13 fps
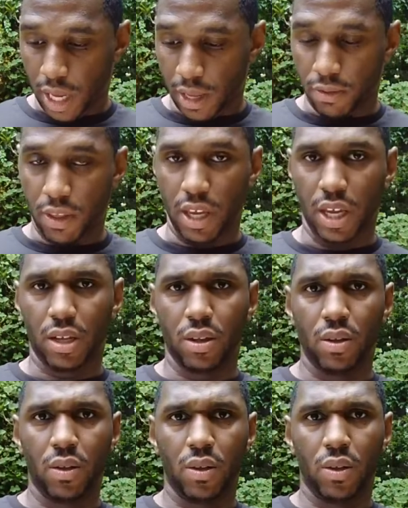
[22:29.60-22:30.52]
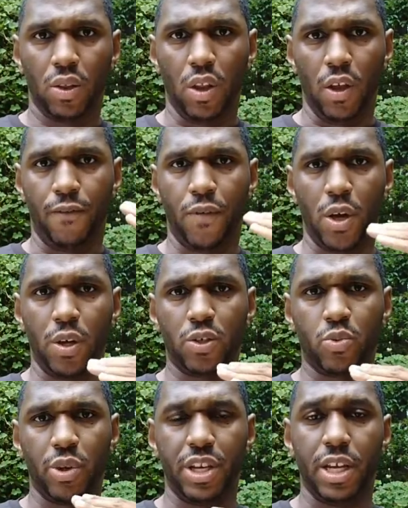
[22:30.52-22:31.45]
And then the
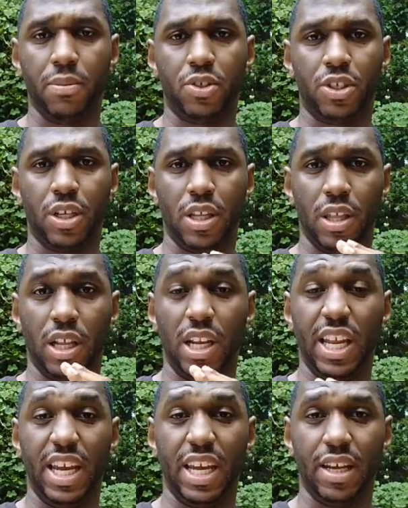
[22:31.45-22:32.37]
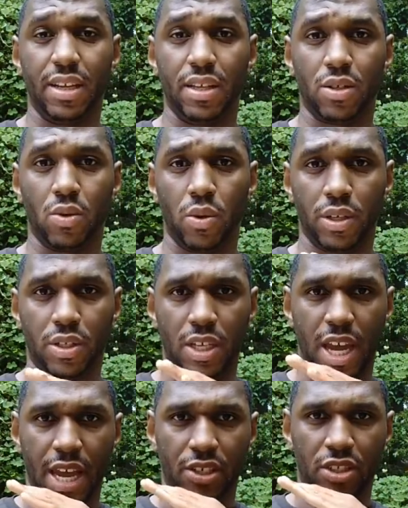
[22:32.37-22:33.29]
false redemption and the lead is going
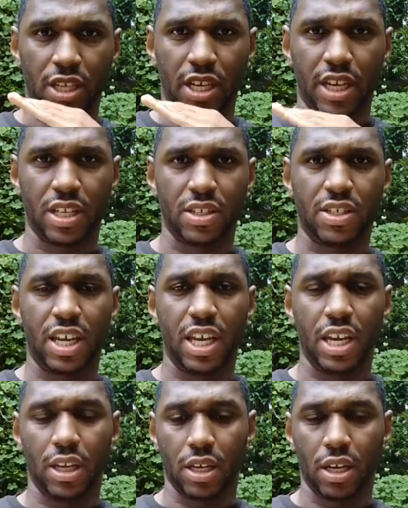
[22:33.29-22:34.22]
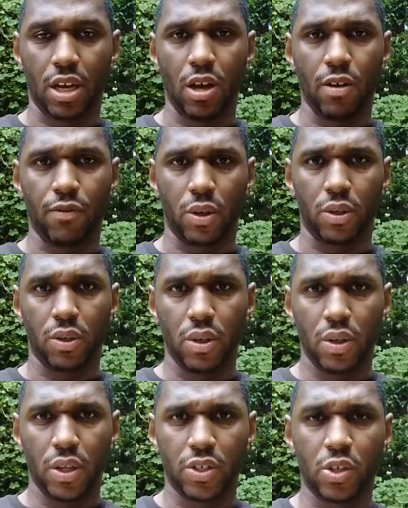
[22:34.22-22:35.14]
to actually contain and cover,
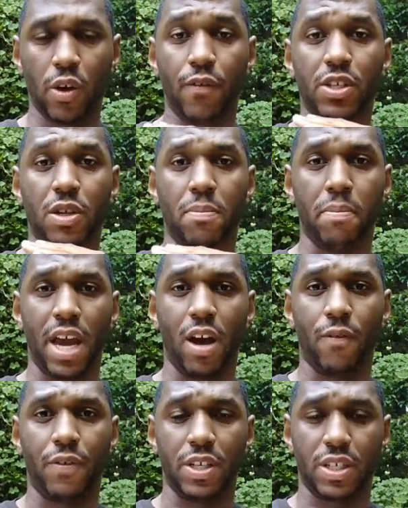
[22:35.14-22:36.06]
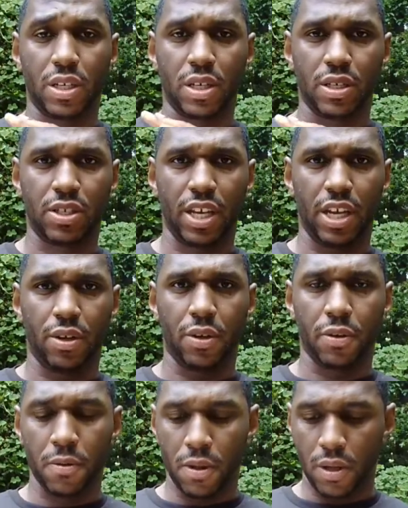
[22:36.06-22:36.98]
serve as a mouth, as a container
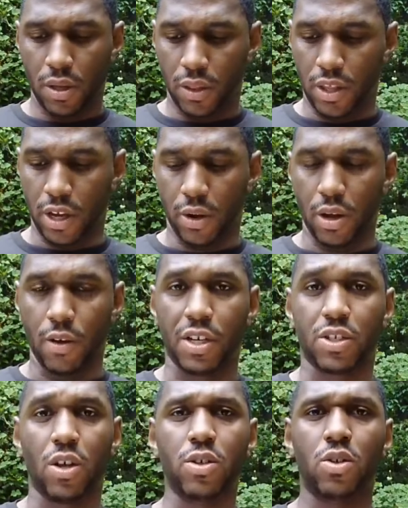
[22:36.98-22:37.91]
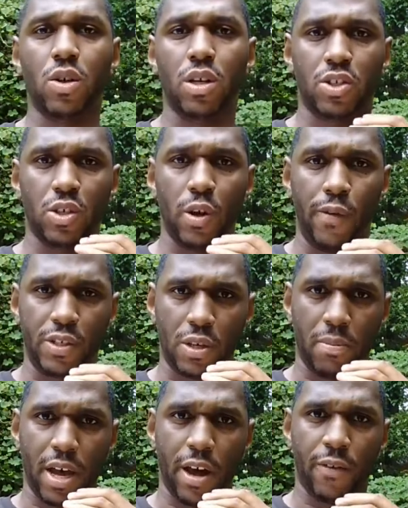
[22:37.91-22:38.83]
thereof. And it's also going to serve as
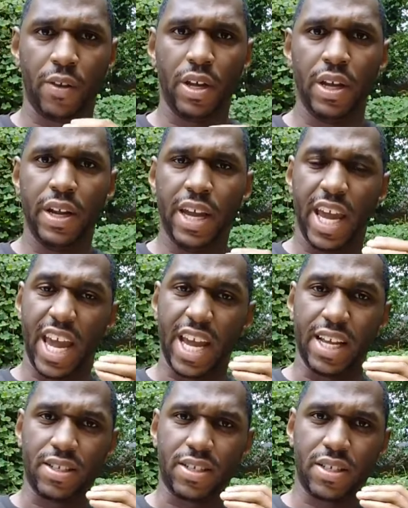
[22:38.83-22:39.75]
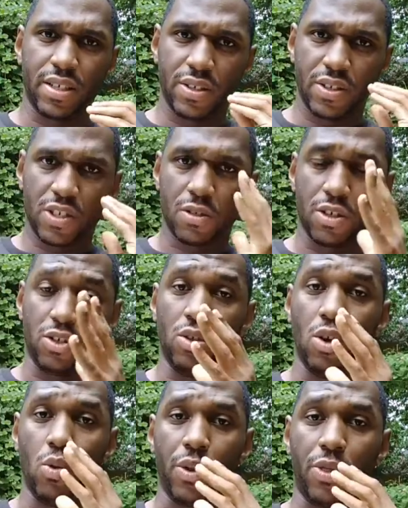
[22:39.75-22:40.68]
a mouth, as because
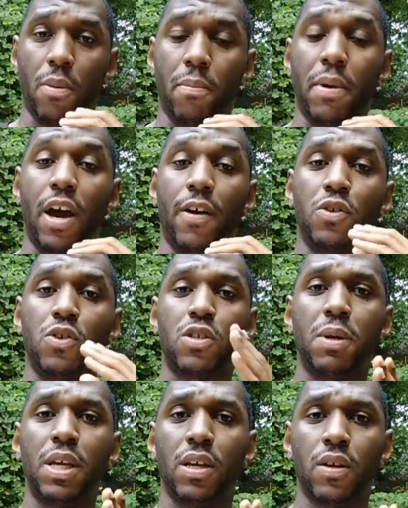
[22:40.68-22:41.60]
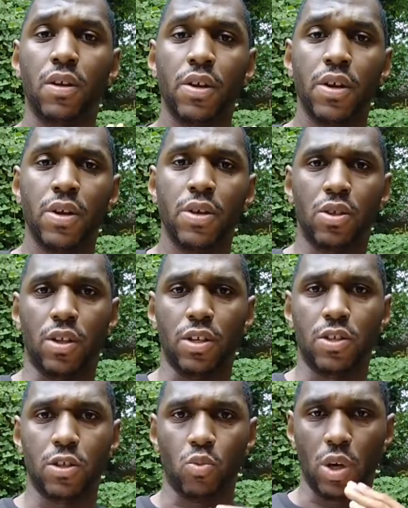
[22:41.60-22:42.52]
you know with your mouth you speak. So
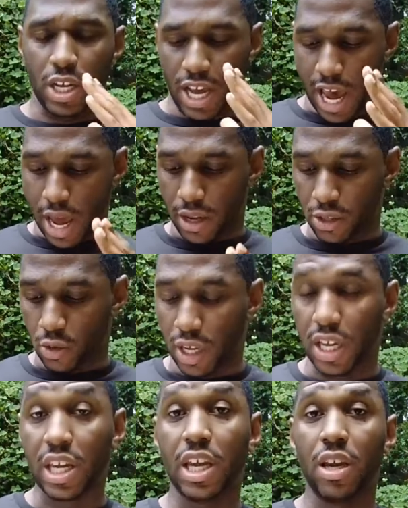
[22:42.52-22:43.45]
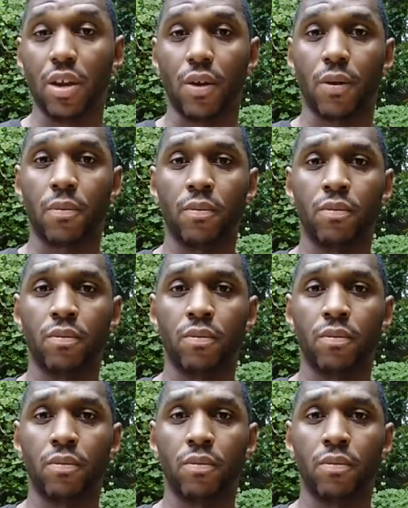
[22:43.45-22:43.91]
this is what God is going to hear